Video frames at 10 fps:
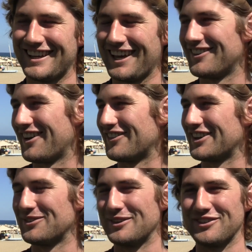I don't have a
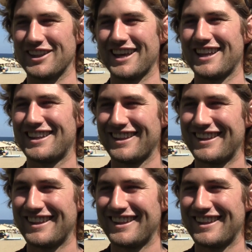good one for that.